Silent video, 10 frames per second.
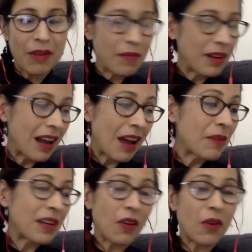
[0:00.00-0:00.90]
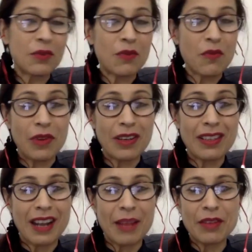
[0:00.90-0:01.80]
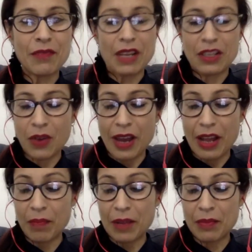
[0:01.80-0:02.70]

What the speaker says: I'm at a loss for words, and I'm just feeling so helpless,